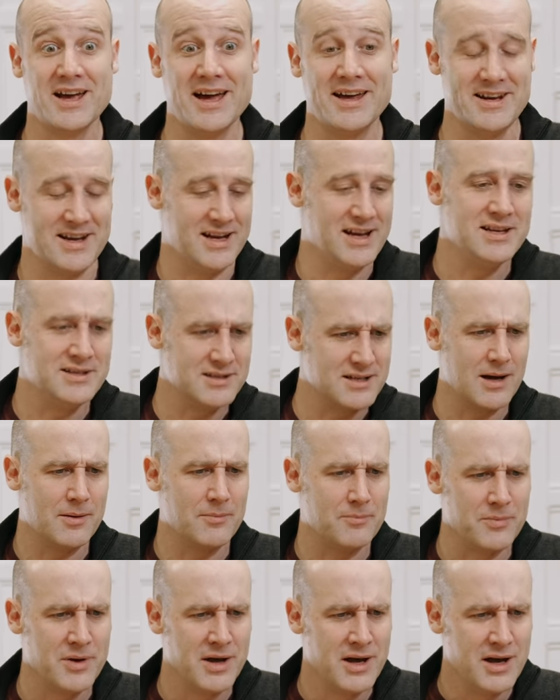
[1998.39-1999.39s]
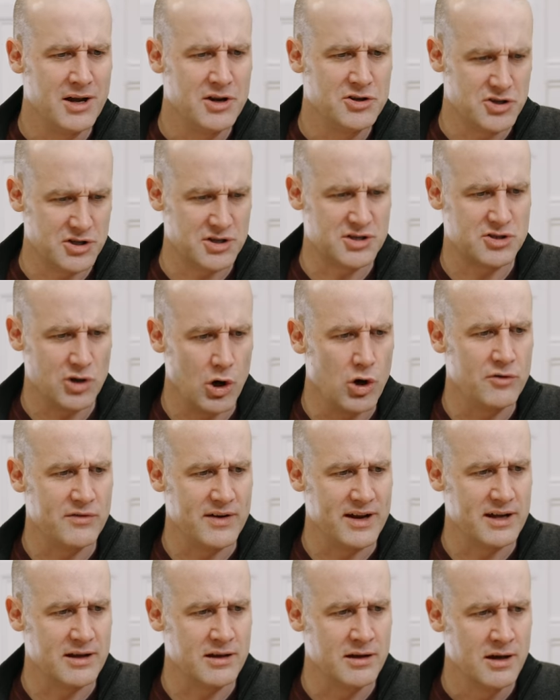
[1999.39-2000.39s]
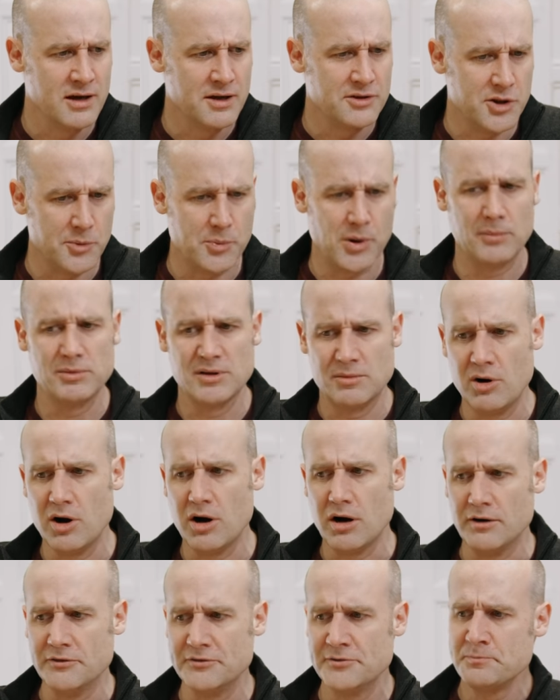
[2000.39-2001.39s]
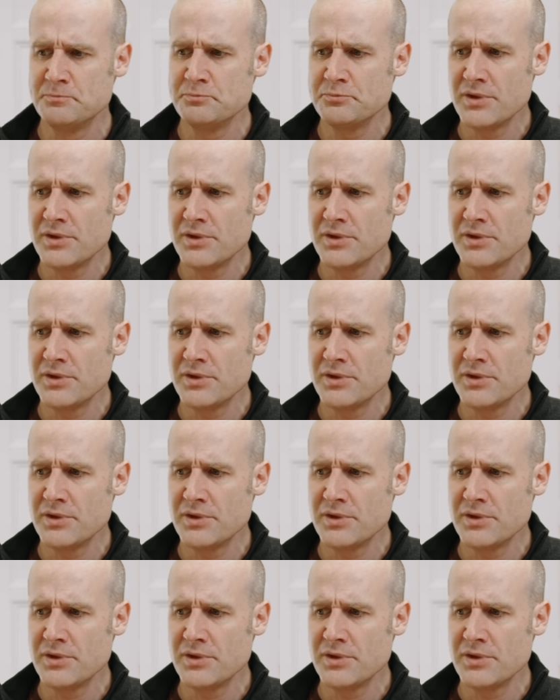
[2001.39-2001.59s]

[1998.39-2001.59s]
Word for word: And it ends up just solving the problem of